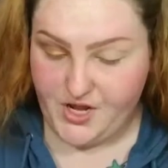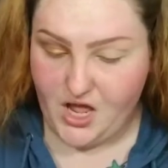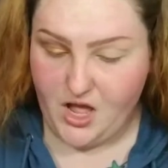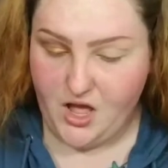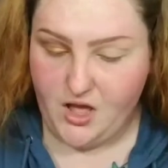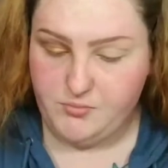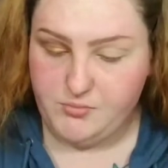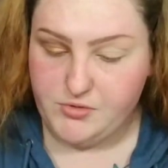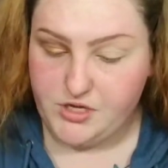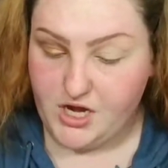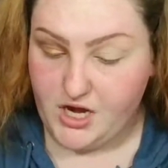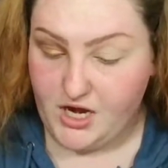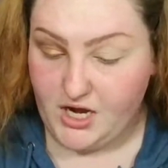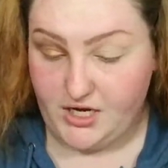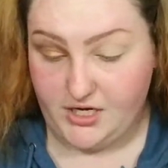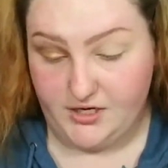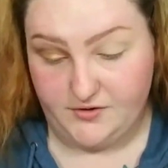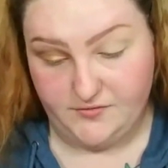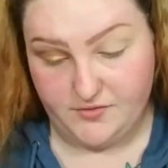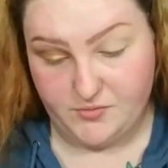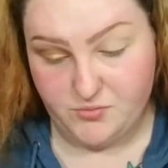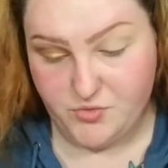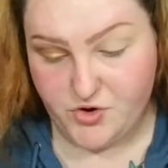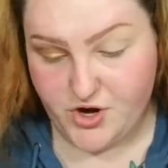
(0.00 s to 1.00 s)
I'm kind
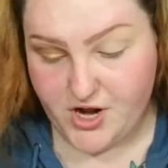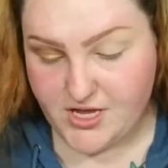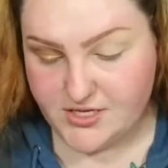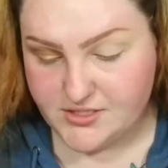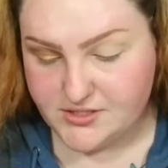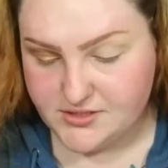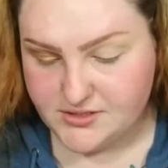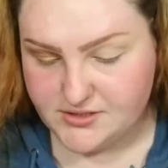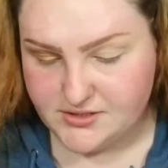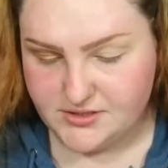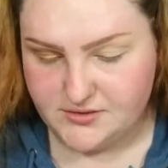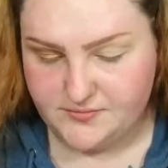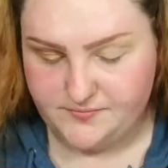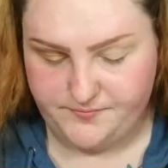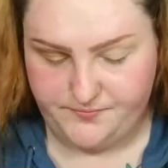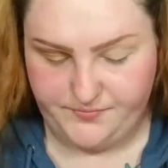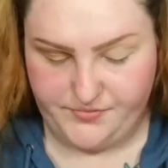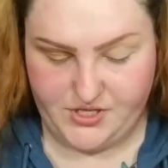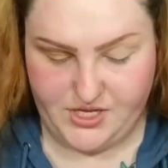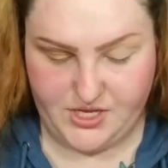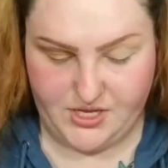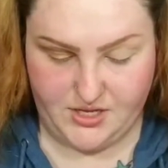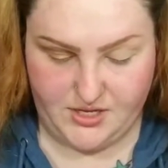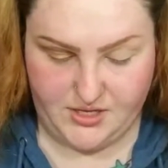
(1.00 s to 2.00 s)
of impressed.
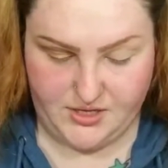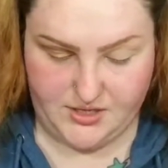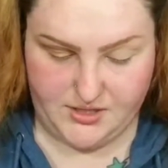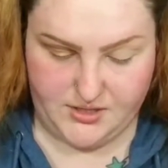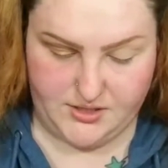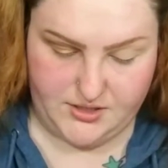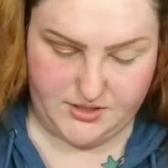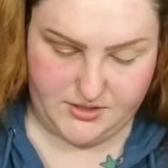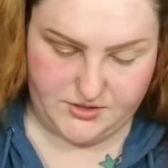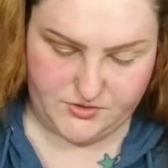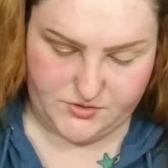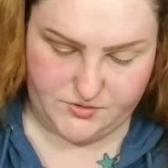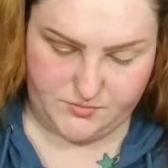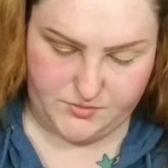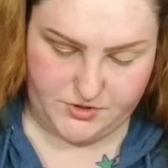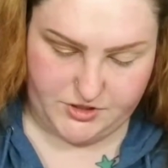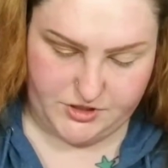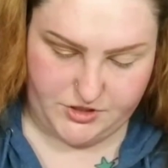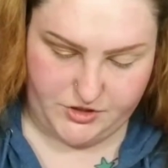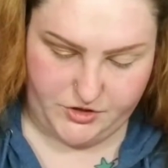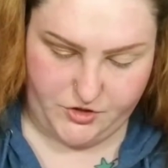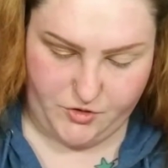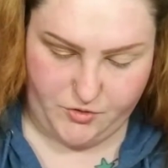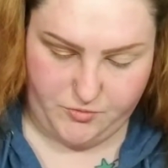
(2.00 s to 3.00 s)
So I'm
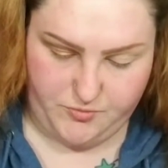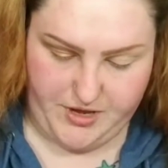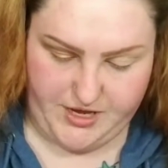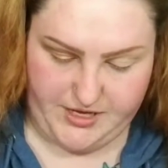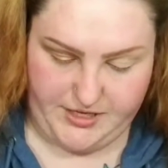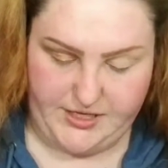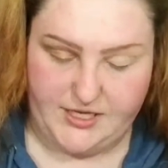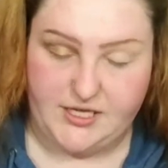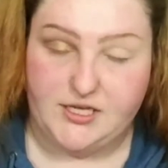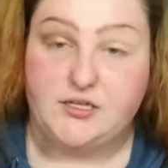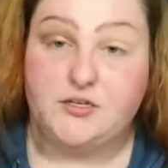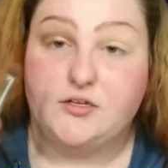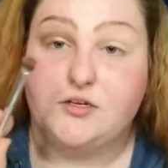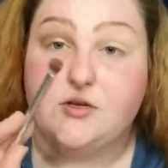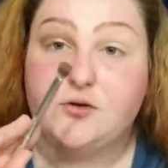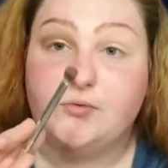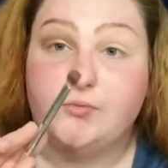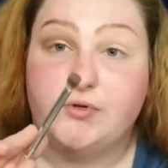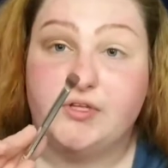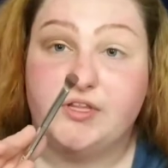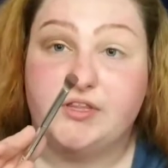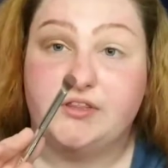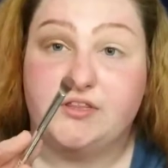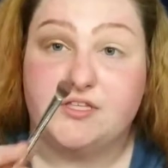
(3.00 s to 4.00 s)
gonna go back in
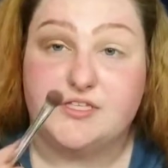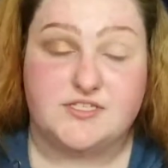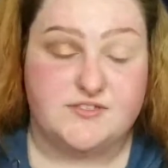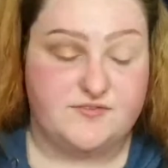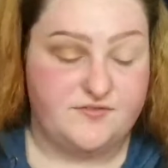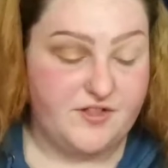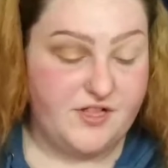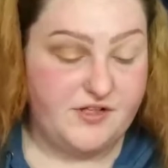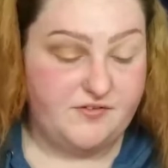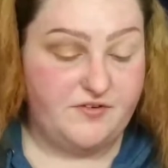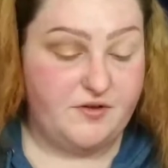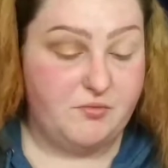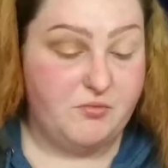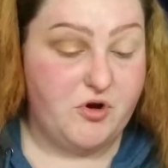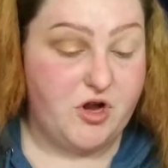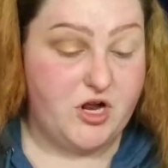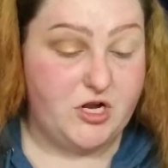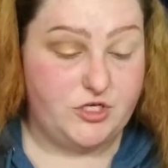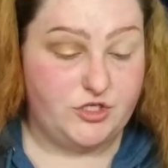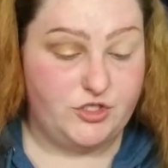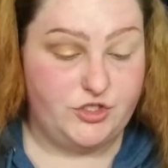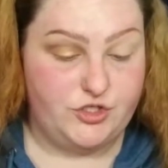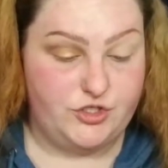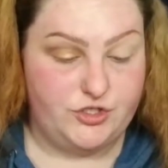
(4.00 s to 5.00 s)
with this fluffy
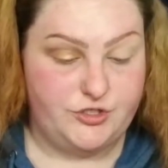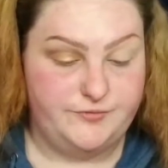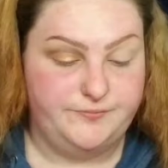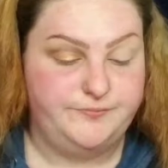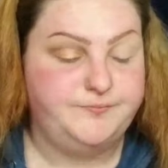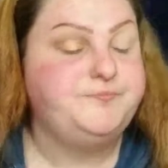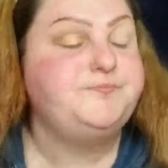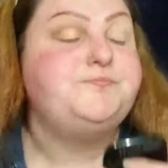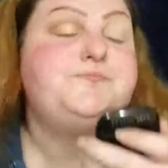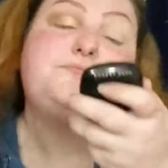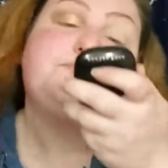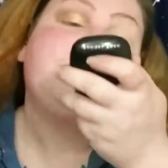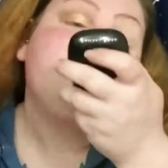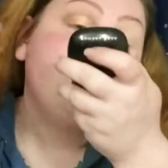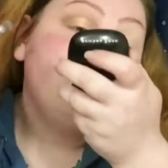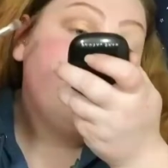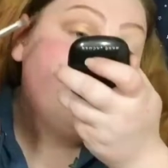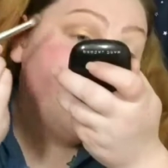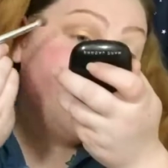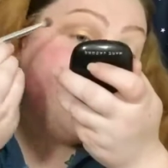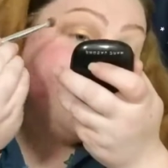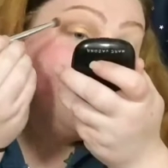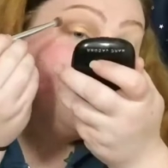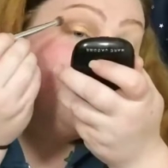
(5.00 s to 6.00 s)
brush,
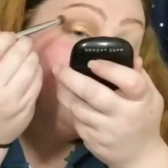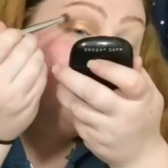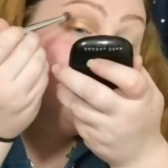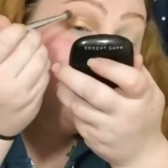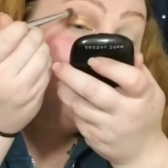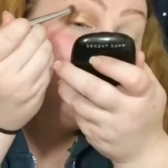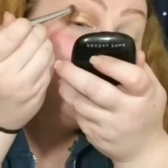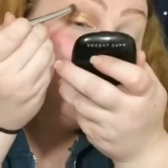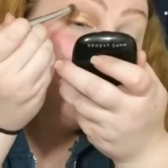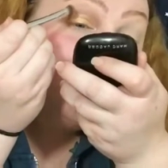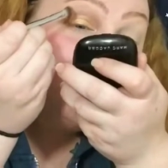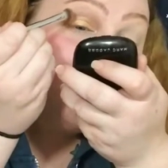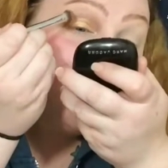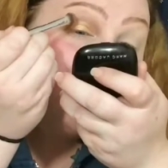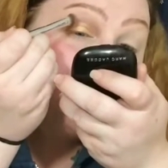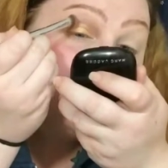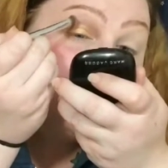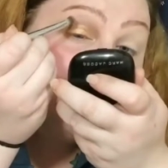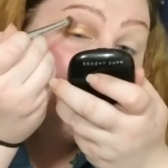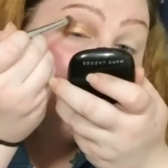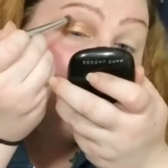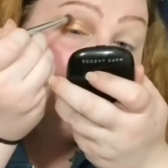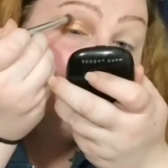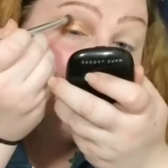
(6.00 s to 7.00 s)
a little bit of that
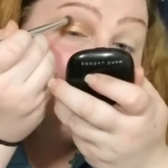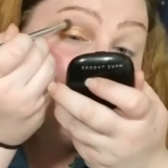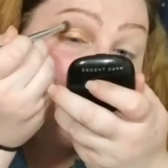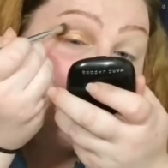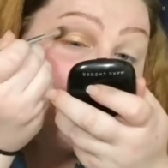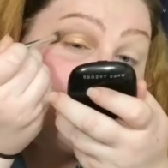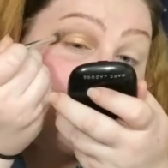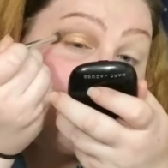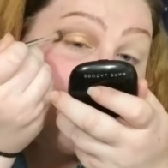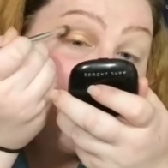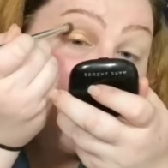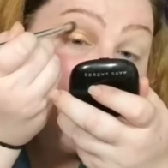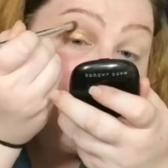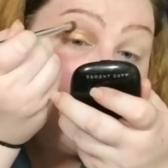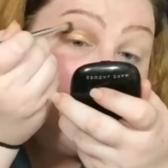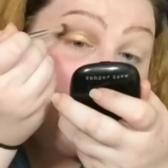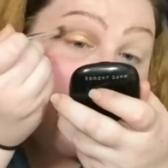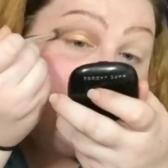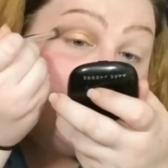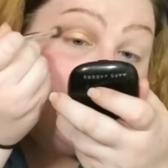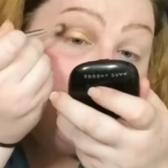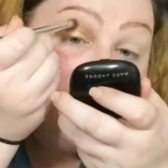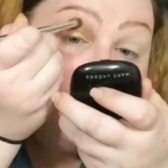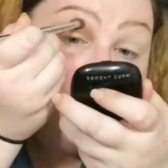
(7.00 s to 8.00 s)
darker
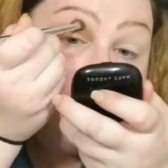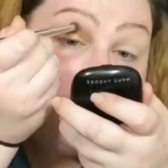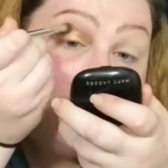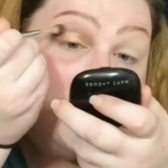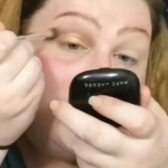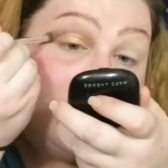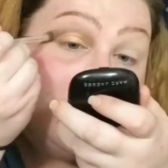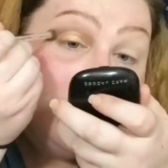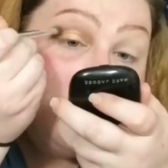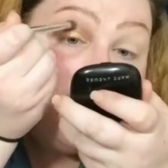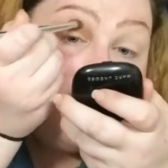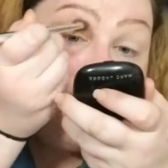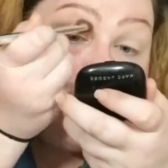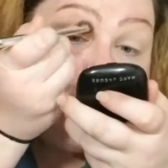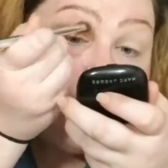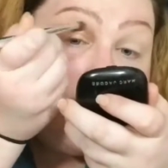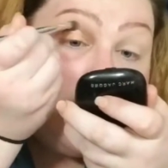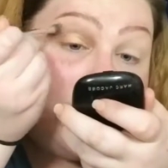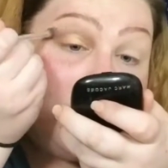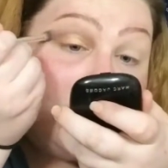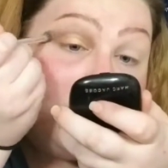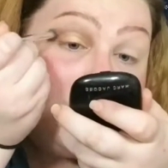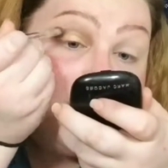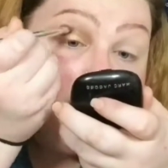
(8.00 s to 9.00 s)
shade,
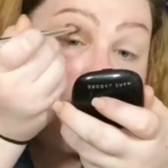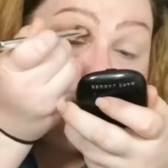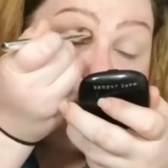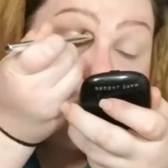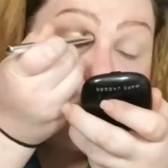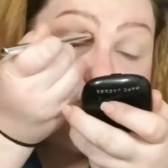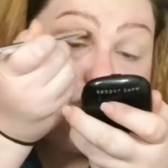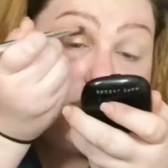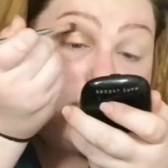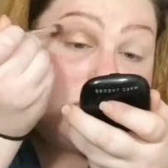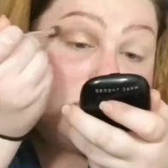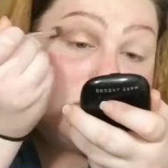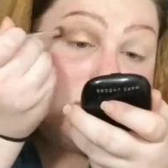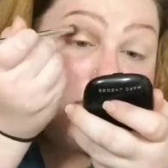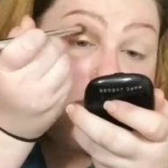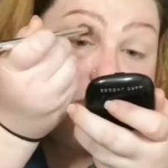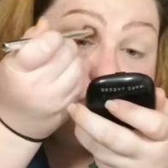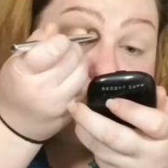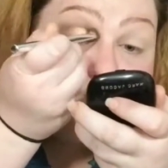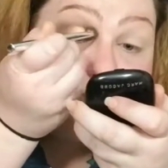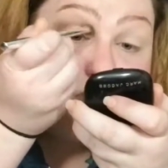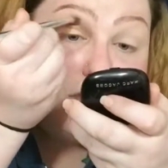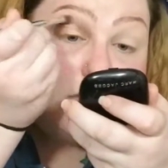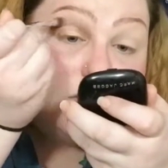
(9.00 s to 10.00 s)
and
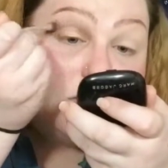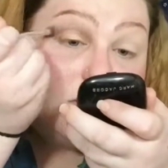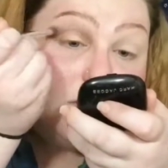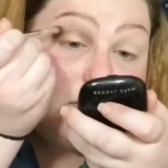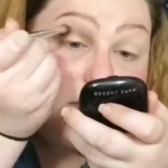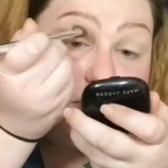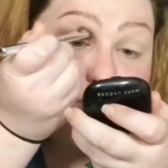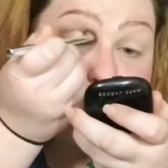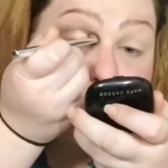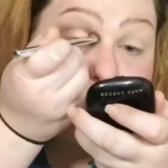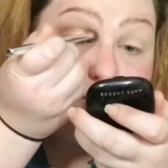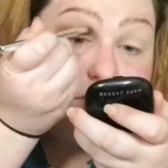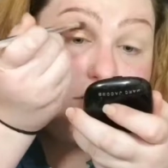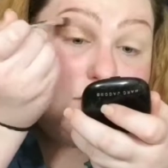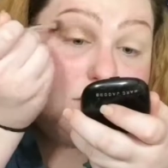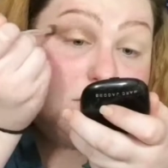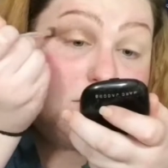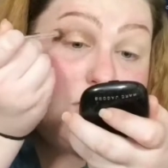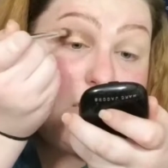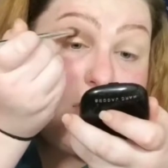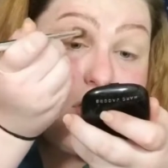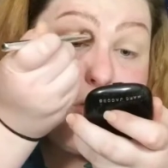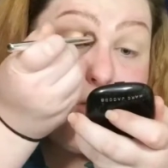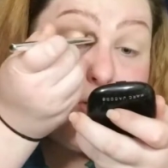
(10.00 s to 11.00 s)
just kind of
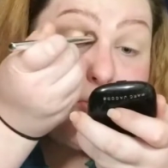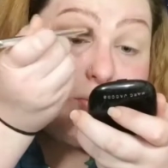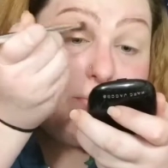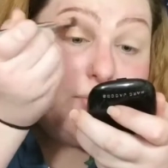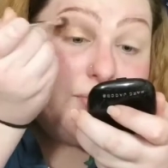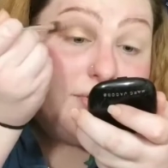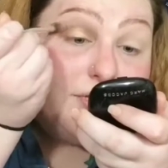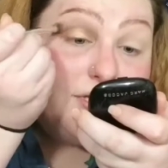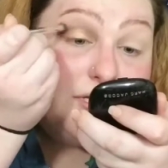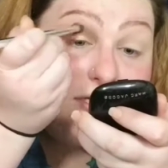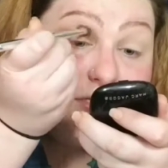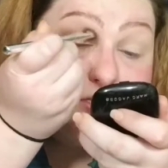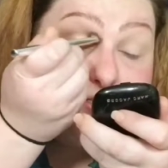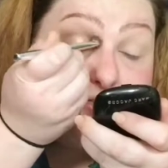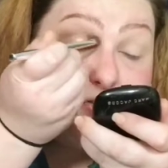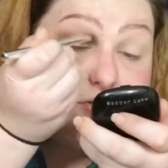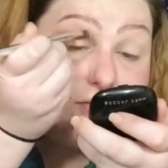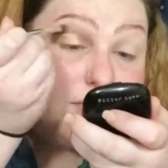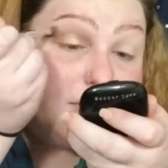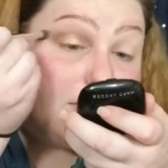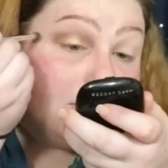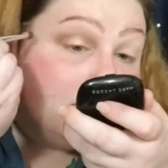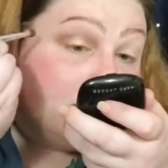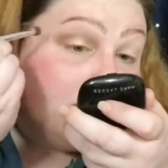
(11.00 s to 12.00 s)
blend
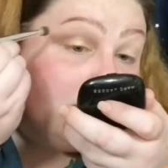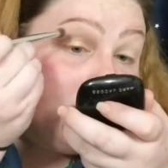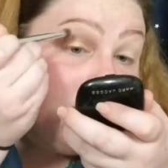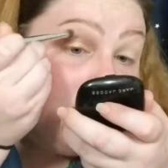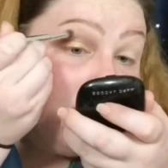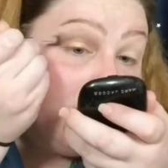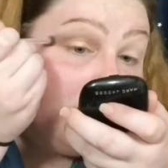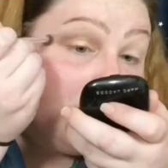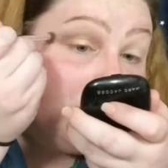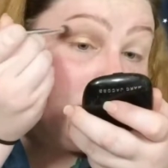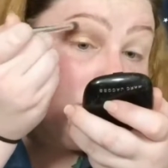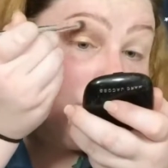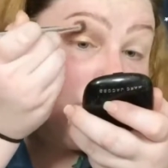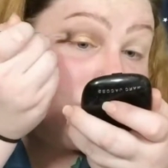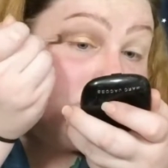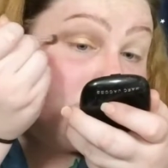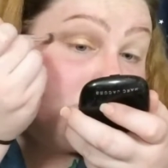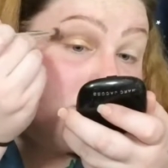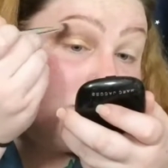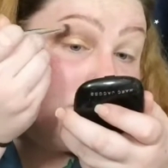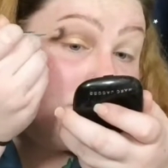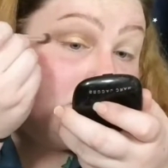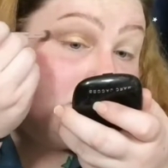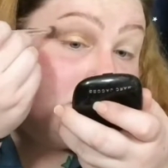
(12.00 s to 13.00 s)
around the
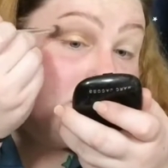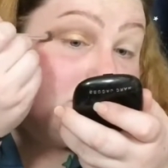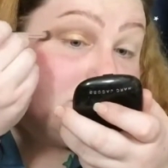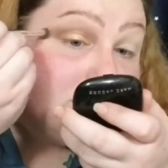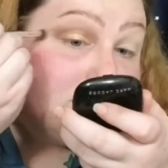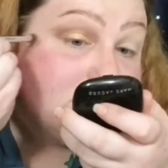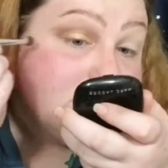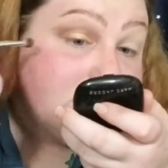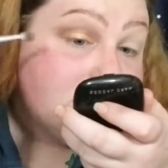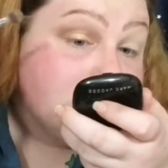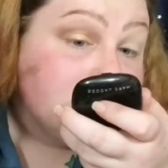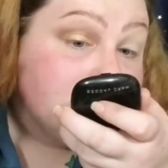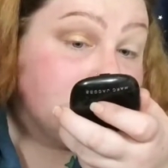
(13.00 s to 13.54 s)
edges.